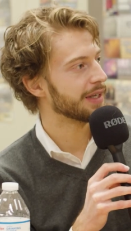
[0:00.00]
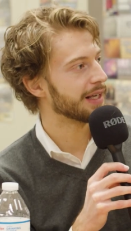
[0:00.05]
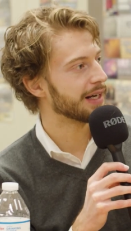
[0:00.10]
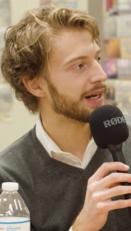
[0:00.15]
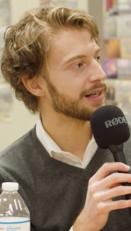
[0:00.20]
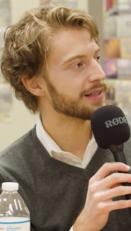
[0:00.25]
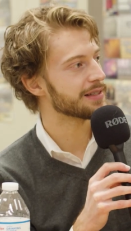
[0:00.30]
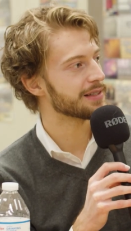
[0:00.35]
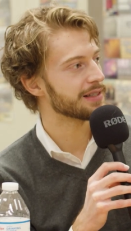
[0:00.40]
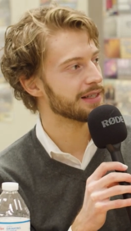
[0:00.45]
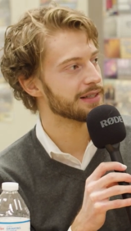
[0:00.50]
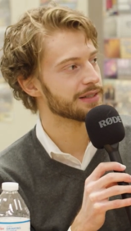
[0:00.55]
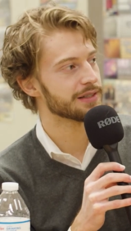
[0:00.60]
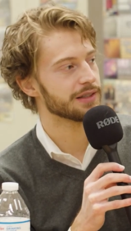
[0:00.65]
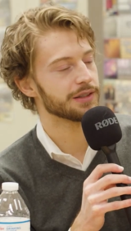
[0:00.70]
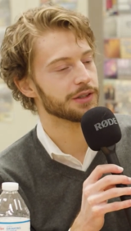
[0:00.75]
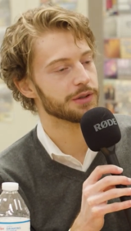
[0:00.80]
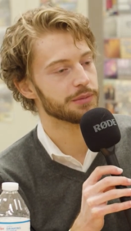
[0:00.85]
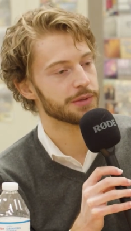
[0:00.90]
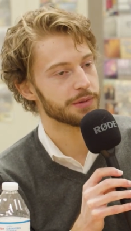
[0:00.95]
It honestly is a
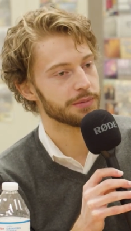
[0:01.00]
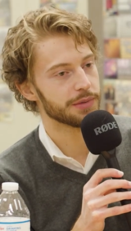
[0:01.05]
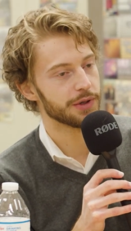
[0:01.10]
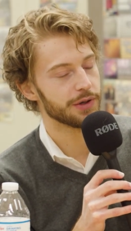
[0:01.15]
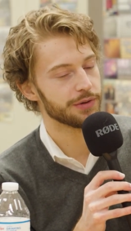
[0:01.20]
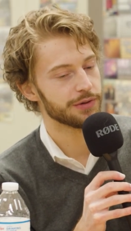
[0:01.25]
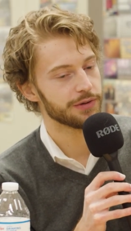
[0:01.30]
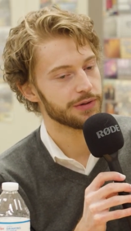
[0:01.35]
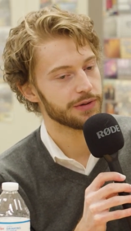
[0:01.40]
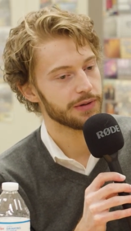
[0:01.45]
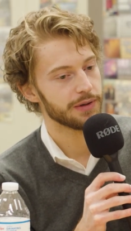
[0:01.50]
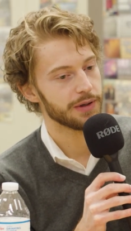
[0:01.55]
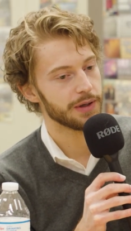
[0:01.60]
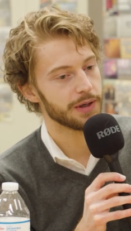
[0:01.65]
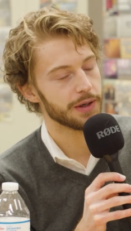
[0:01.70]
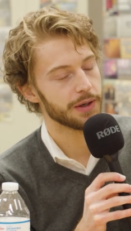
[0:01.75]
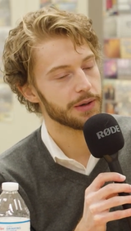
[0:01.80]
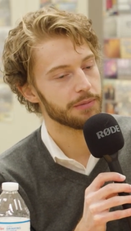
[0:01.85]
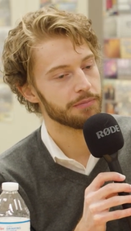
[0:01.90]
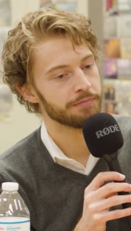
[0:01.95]
little bit of both.
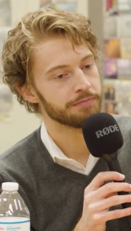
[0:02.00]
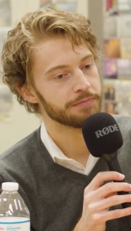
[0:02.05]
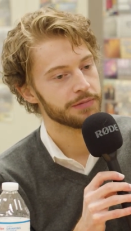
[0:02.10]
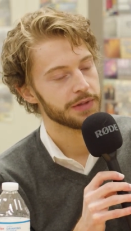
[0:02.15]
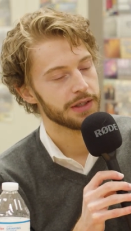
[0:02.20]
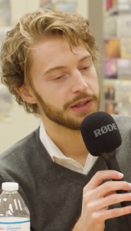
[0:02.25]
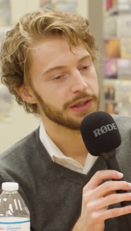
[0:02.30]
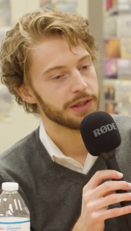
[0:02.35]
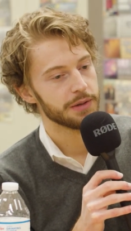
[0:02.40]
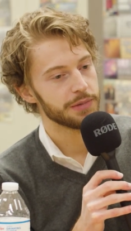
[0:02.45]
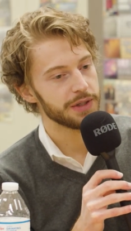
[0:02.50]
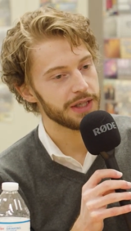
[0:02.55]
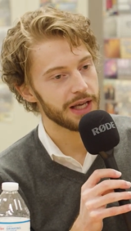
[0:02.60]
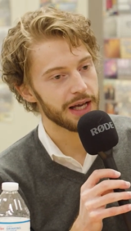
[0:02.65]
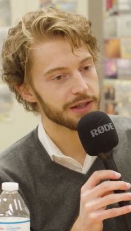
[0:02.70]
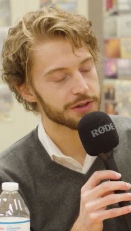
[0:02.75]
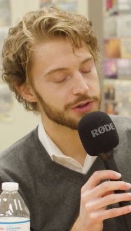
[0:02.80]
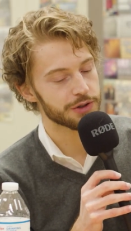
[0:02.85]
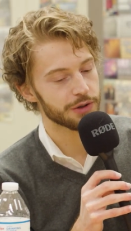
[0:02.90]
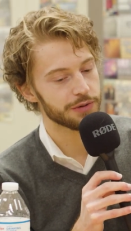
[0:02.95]
But
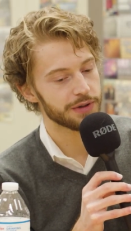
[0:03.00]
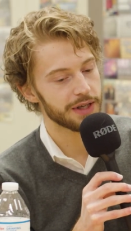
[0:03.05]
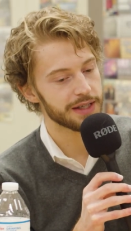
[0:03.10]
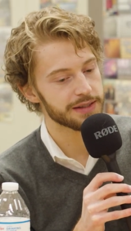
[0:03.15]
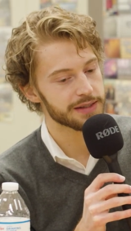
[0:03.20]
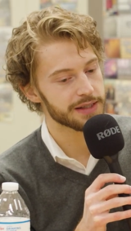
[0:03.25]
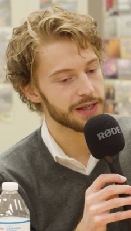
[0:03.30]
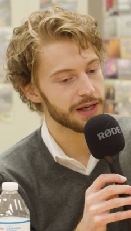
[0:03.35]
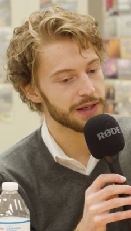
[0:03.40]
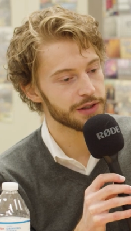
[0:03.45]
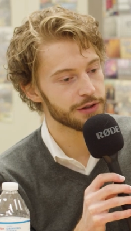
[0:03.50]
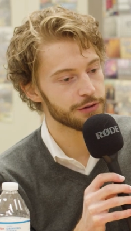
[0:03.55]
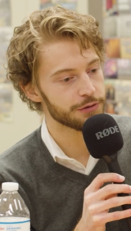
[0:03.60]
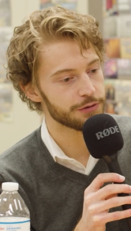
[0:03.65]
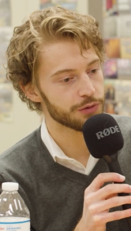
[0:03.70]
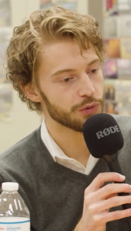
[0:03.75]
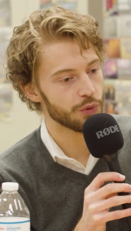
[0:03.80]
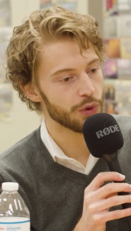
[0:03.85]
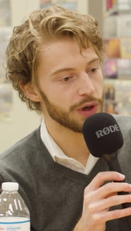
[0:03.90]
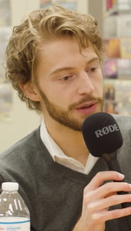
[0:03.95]
yeah, so that's kind
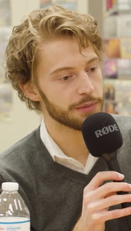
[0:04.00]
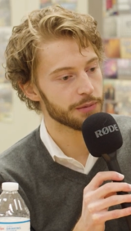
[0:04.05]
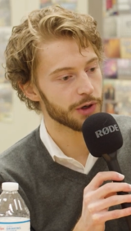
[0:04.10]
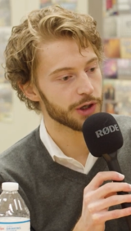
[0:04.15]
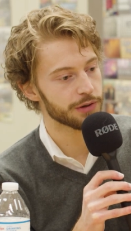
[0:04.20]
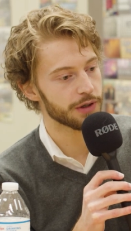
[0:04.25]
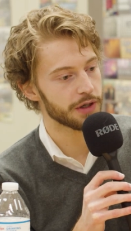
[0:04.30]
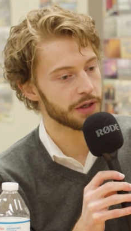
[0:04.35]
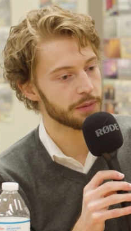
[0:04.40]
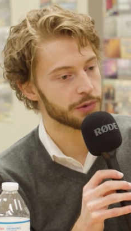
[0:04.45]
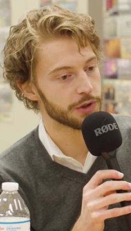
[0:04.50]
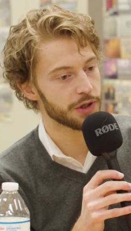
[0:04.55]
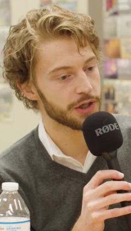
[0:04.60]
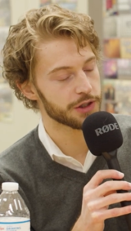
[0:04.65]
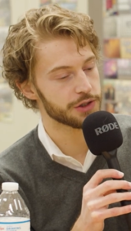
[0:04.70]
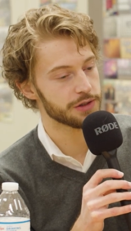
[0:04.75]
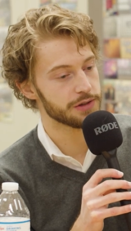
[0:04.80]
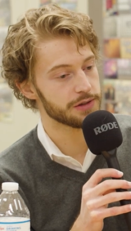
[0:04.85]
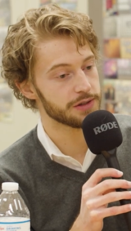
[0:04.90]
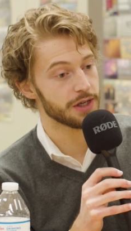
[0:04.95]
of what Mark Rodney
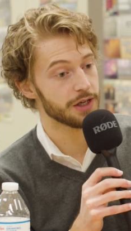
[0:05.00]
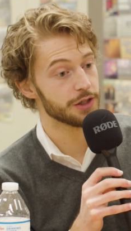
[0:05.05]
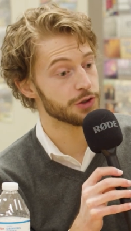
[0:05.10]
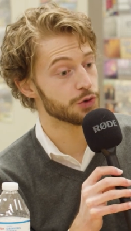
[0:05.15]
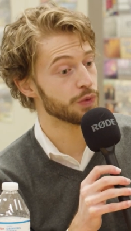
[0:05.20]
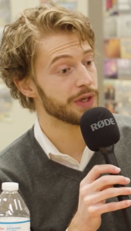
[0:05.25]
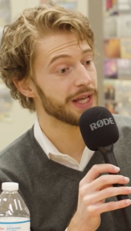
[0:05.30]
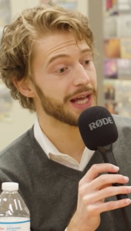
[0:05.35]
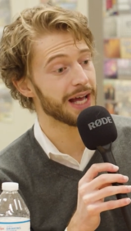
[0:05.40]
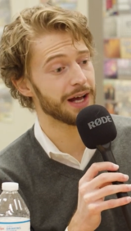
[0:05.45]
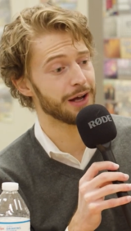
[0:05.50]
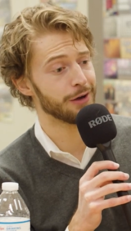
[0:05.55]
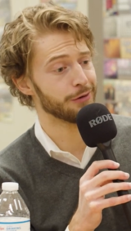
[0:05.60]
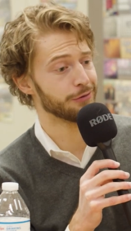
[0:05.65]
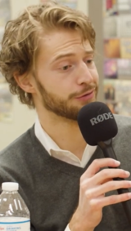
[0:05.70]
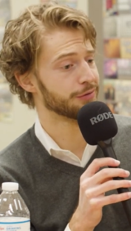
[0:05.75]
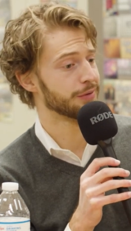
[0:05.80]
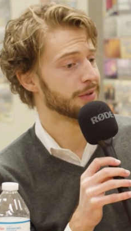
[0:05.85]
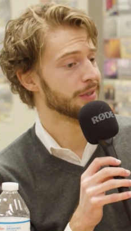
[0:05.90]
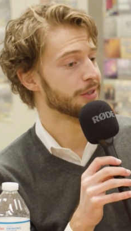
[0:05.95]
Productions does. We
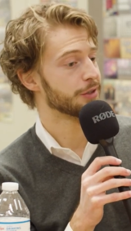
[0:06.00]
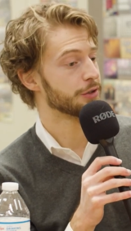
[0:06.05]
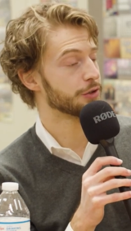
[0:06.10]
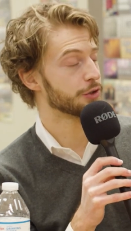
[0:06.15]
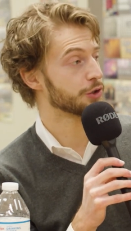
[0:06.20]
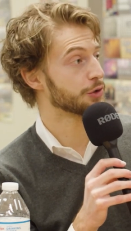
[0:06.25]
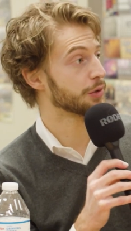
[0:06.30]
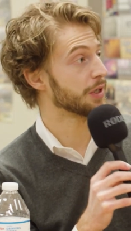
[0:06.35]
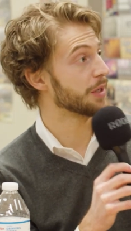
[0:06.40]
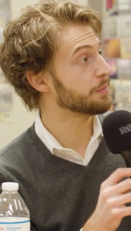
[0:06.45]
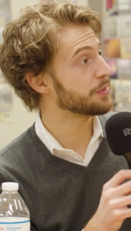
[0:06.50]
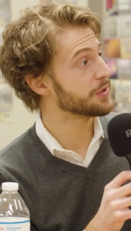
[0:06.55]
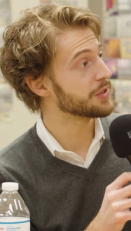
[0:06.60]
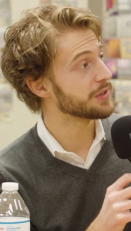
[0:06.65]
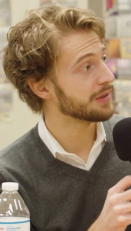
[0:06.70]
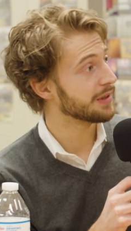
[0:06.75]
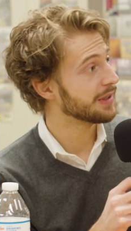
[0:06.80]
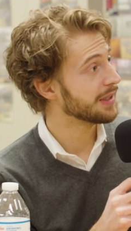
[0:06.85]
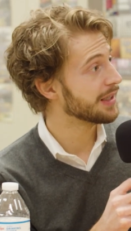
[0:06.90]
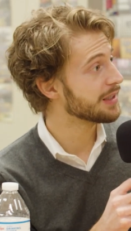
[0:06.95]
have
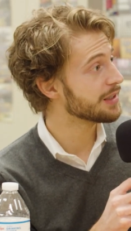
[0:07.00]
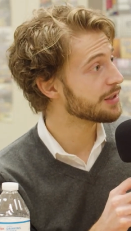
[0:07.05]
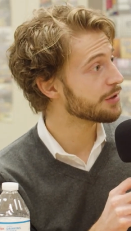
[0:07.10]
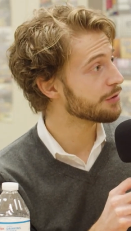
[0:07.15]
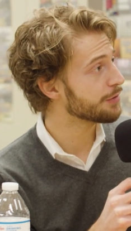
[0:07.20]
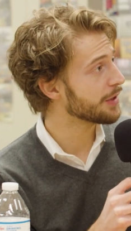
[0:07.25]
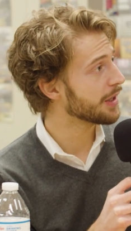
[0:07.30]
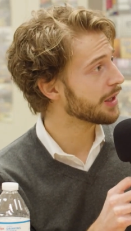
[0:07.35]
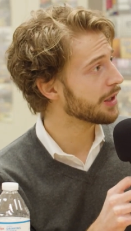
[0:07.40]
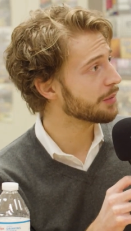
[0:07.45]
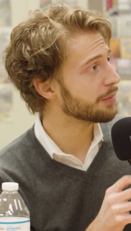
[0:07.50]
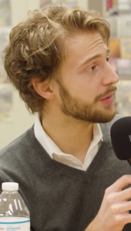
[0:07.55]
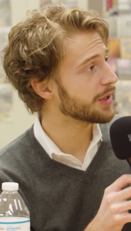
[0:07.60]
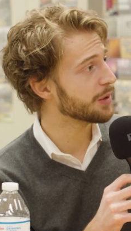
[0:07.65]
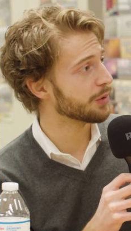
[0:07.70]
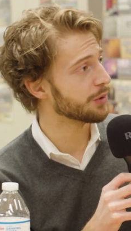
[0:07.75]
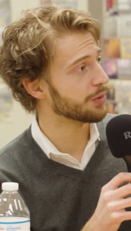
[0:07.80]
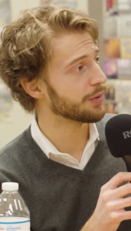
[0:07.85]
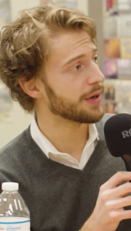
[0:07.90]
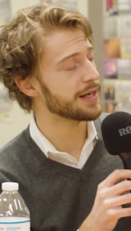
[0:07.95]
scripts in development.
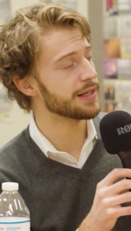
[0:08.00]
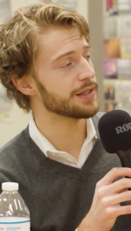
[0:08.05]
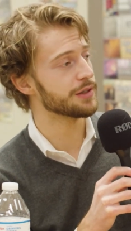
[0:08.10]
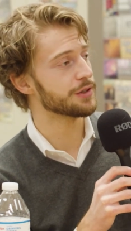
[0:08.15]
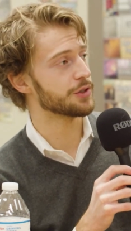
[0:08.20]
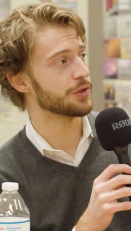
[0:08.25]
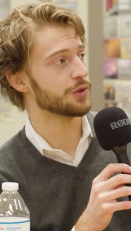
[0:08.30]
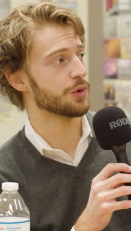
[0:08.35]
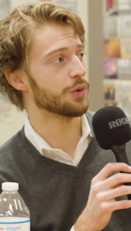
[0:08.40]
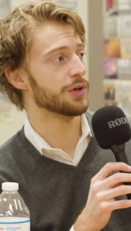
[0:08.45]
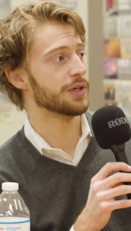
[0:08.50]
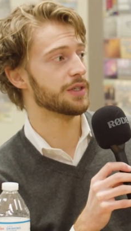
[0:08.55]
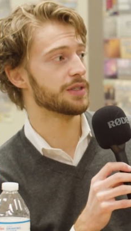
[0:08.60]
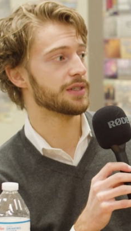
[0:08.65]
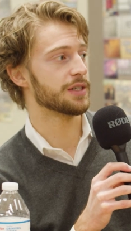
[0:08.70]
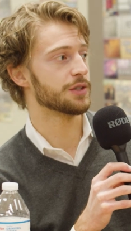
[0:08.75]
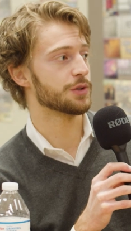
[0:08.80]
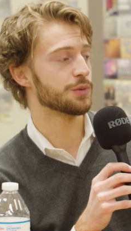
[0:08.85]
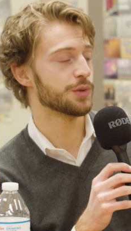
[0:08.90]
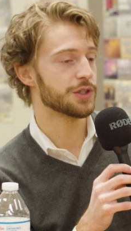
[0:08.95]
We're writing stories
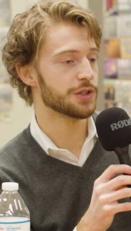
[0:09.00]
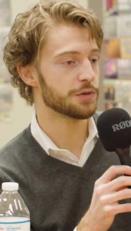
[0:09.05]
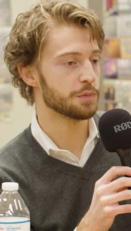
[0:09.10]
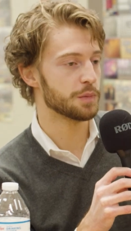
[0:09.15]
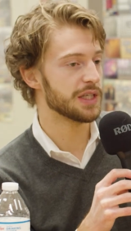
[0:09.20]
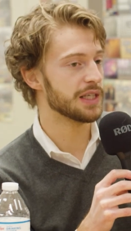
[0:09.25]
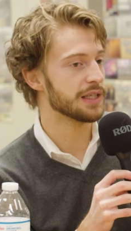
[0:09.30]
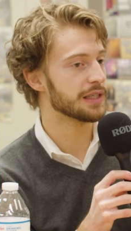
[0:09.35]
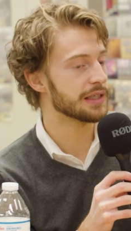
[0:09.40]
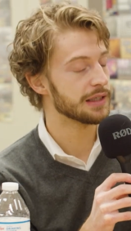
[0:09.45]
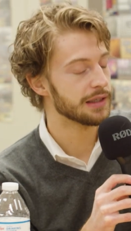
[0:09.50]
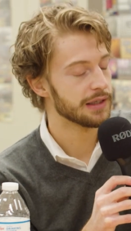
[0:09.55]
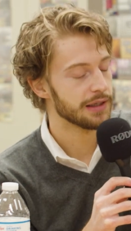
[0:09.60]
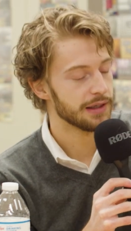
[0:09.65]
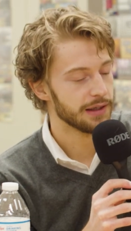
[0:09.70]
as we speak.